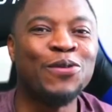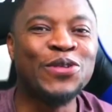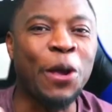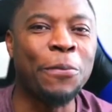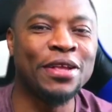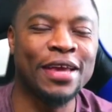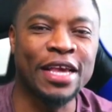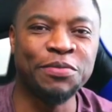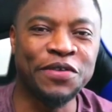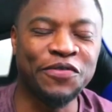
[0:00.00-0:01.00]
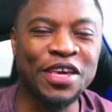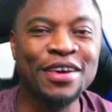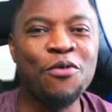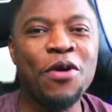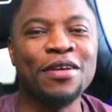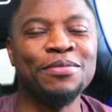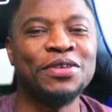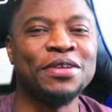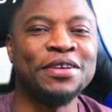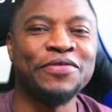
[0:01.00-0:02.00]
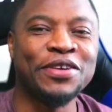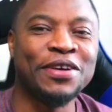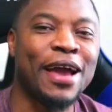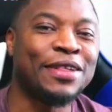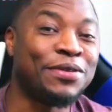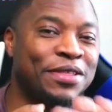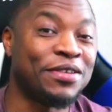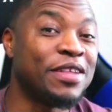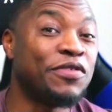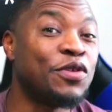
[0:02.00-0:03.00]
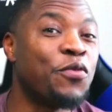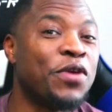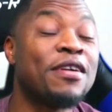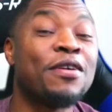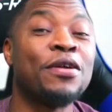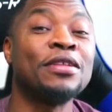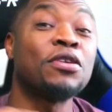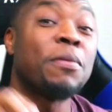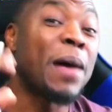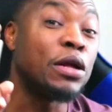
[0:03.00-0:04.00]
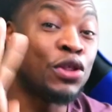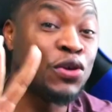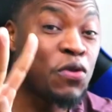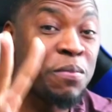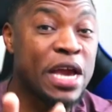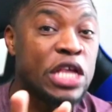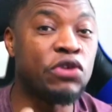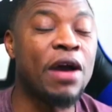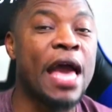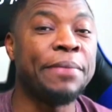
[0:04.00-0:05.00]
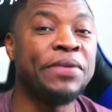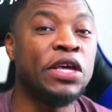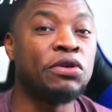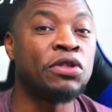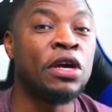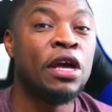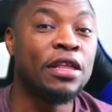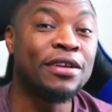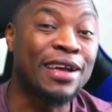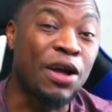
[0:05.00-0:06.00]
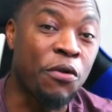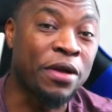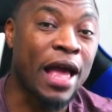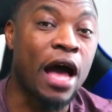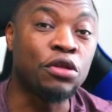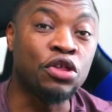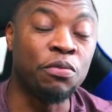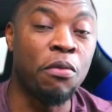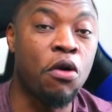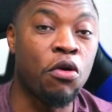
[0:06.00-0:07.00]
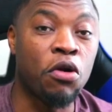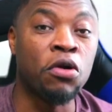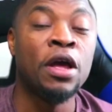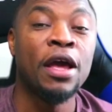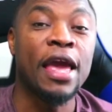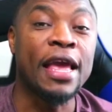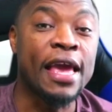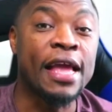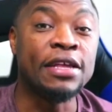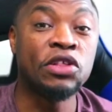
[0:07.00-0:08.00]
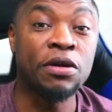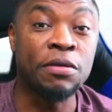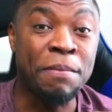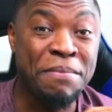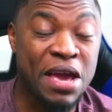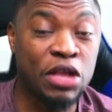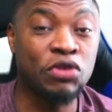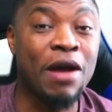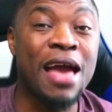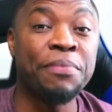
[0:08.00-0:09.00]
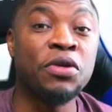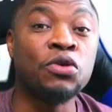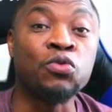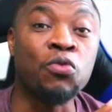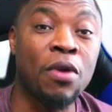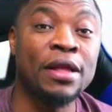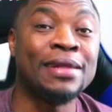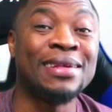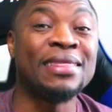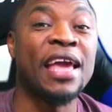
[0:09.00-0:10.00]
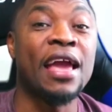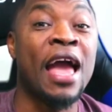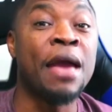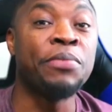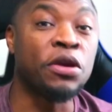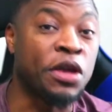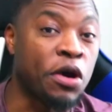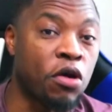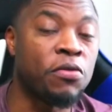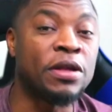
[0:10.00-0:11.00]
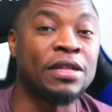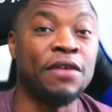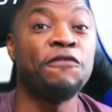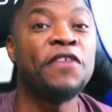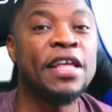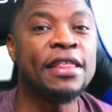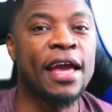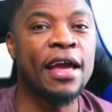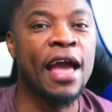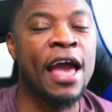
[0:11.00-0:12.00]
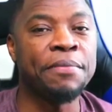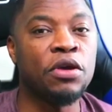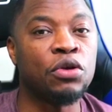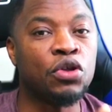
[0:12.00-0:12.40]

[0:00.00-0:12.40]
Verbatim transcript: What's up, Money Geeks? Mr. V here. Welcome to another video, guys. So in today's video, we are going to talk about two major IPOs that are going out tomorrow. Again, these are major IPOs. One is a tech IPO, the other one is a fintech IPO.